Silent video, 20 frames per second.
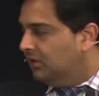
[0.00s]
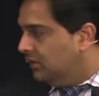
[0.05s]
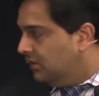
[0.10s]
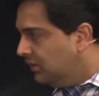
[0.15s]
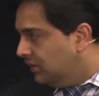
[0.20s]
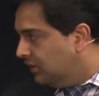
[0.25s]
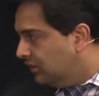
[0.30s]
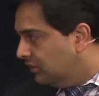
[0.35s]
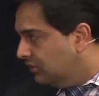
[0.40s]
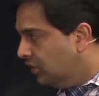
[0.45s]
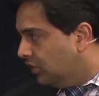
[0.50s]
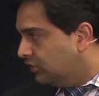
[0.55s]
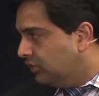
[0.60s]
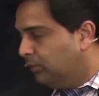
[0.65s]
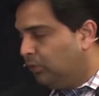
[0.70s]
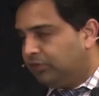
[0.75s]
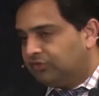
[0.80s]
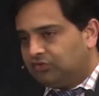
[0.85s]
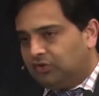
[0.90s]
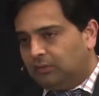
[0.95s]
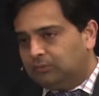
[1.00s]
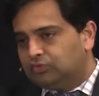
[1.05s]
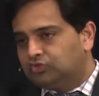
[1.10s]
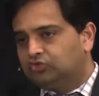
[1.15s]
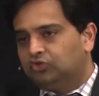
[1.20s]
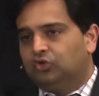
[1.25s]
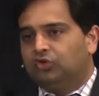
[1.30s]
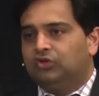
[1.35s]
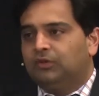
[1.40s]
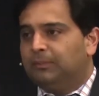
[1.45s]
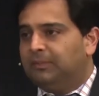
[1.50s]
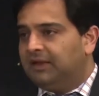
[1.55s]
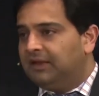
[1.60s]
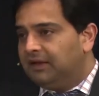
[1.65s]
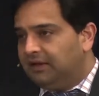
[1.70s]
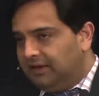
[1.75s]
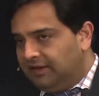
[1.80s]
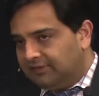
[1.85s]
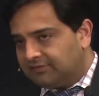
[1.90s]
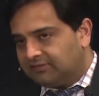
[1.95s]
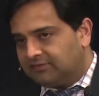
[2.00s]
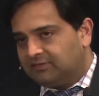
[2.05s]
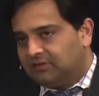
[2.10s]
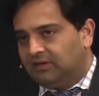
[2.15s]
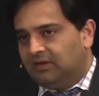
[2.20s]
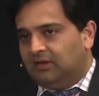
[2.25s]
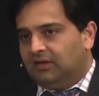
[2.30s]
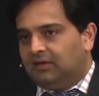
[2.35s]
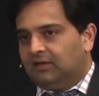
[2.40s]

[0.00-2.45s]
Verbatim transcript: uh, Dr. Bueso-Ramos showed you the big list.